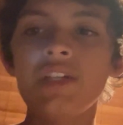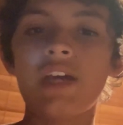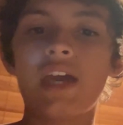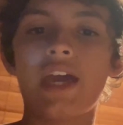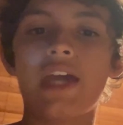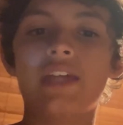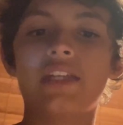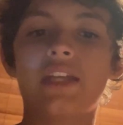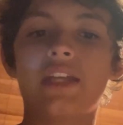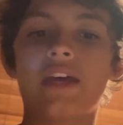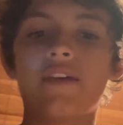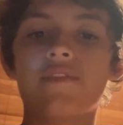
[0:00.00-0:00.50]

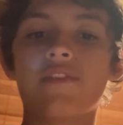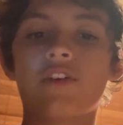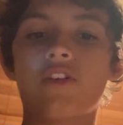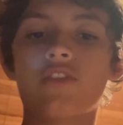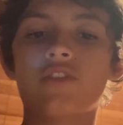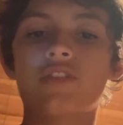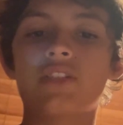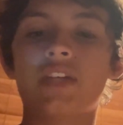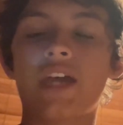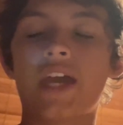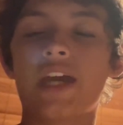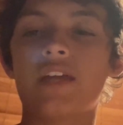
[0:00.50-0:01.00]
and I've got
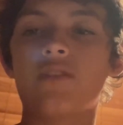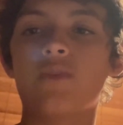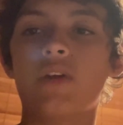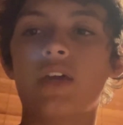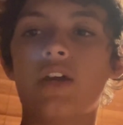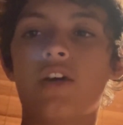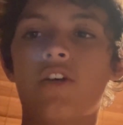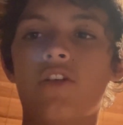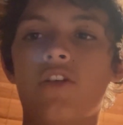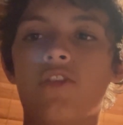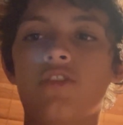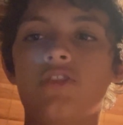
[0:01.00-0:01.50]

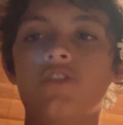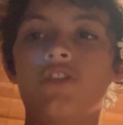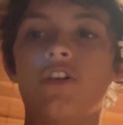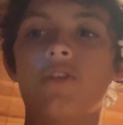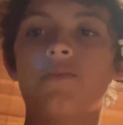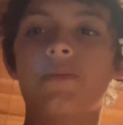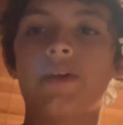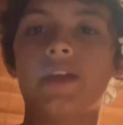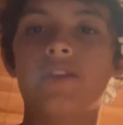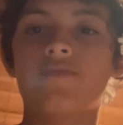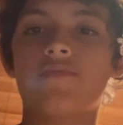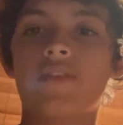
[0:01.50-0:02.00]
Tadweer on
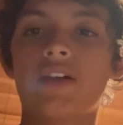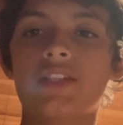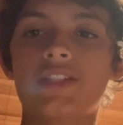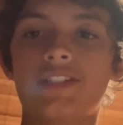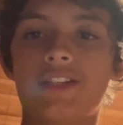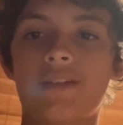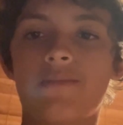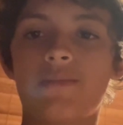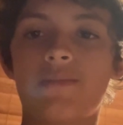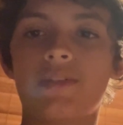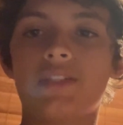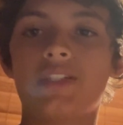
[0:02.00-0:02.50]
top in race
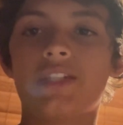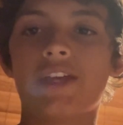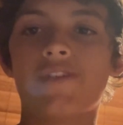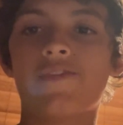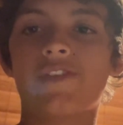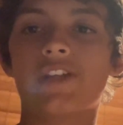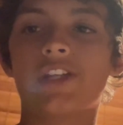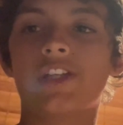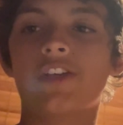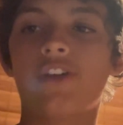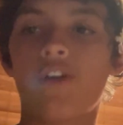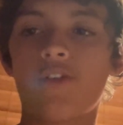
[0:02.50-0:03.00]
number
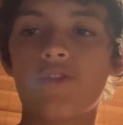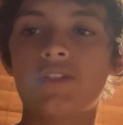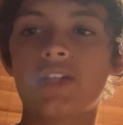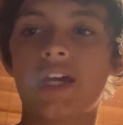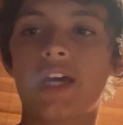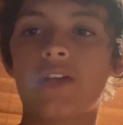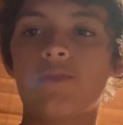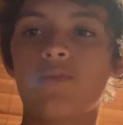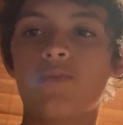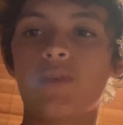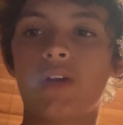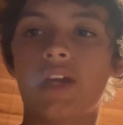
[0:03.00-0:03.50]
7. Go
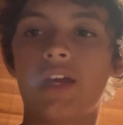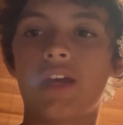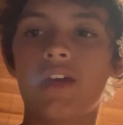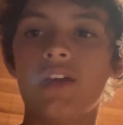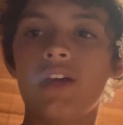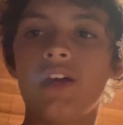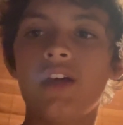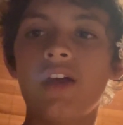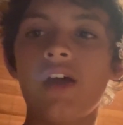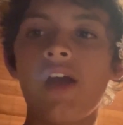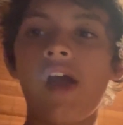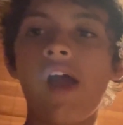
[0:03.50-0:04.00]
Tadweer.
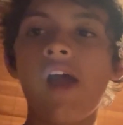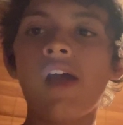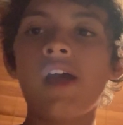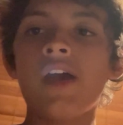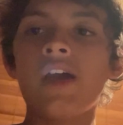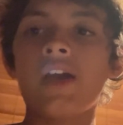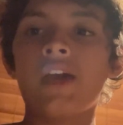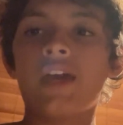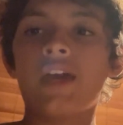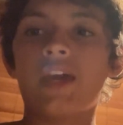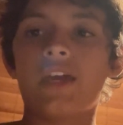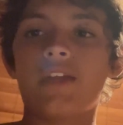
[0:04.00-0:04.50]

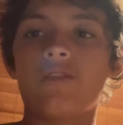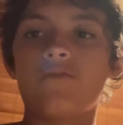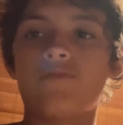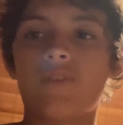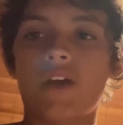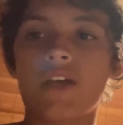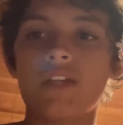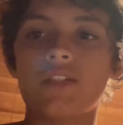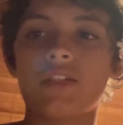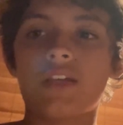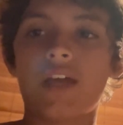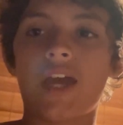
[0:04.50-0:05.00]
In
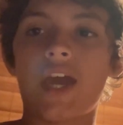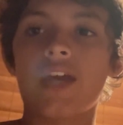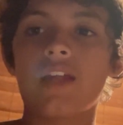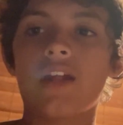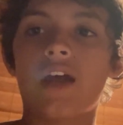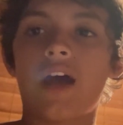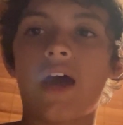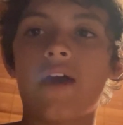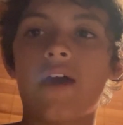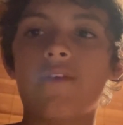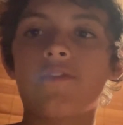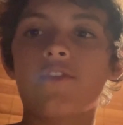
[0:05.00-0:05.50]
race 8,
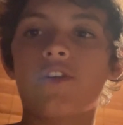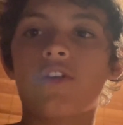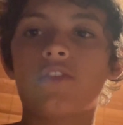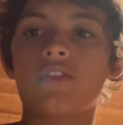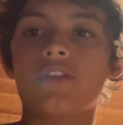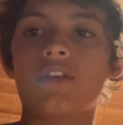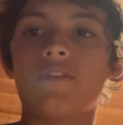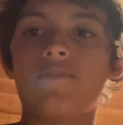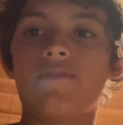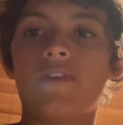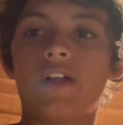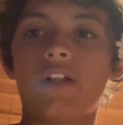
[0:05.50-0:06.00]
I've got
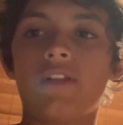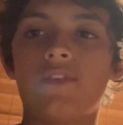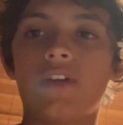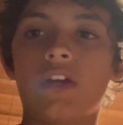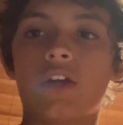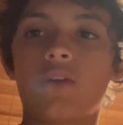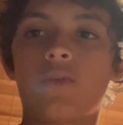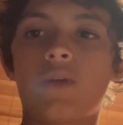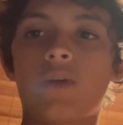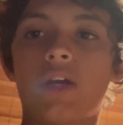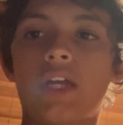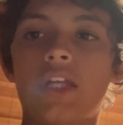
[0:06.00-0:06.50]
the Velvet
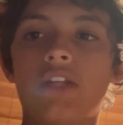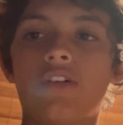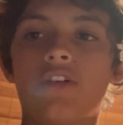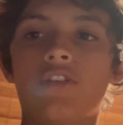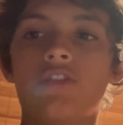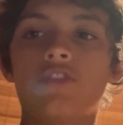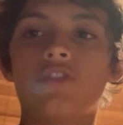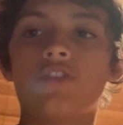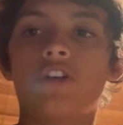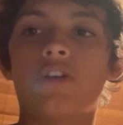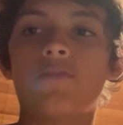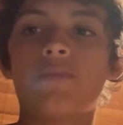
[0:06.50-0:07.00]
Queen on
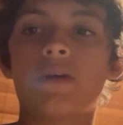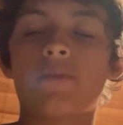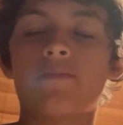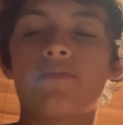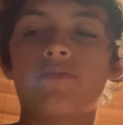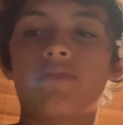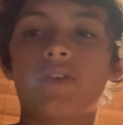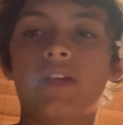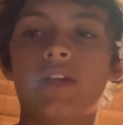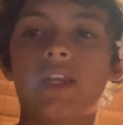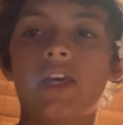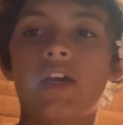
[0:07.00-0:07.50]
top. I'm
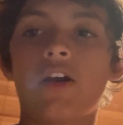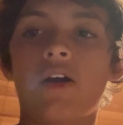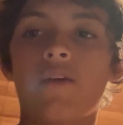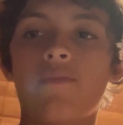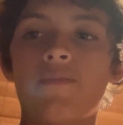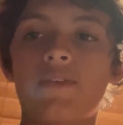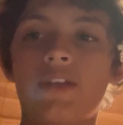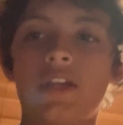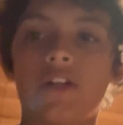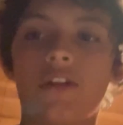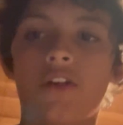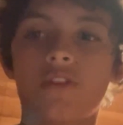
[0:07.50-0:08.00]
pretty
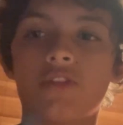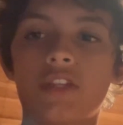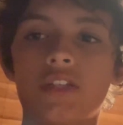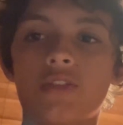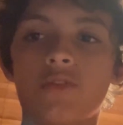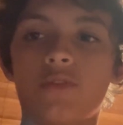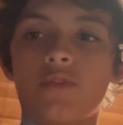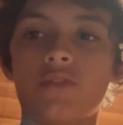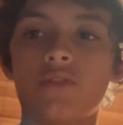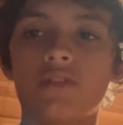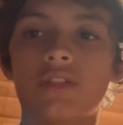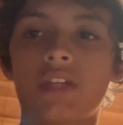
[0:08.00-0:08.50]
confident on this
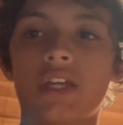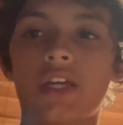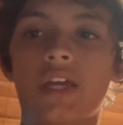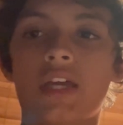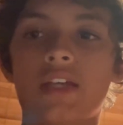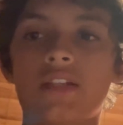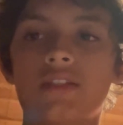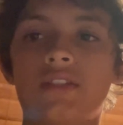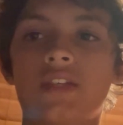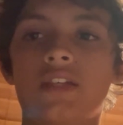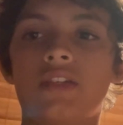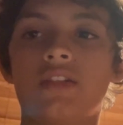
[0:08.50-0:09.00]
horse. I
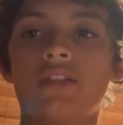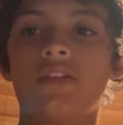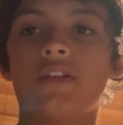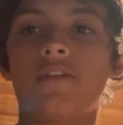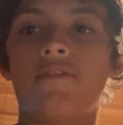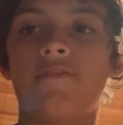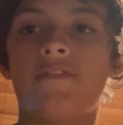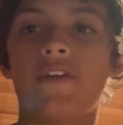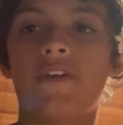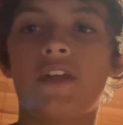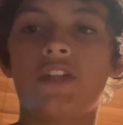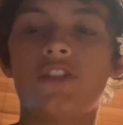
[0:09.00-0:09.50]
guess this is the
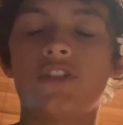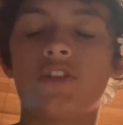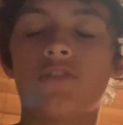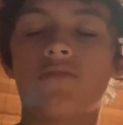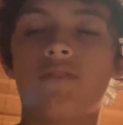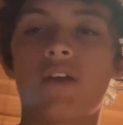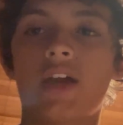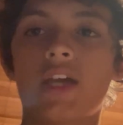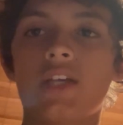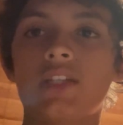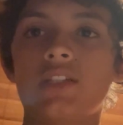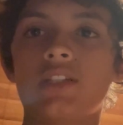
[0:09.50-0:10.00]
feature
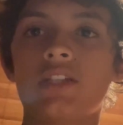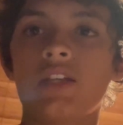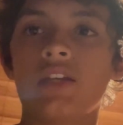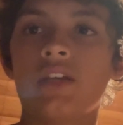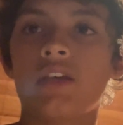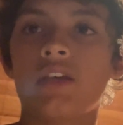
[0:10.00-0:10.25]
race,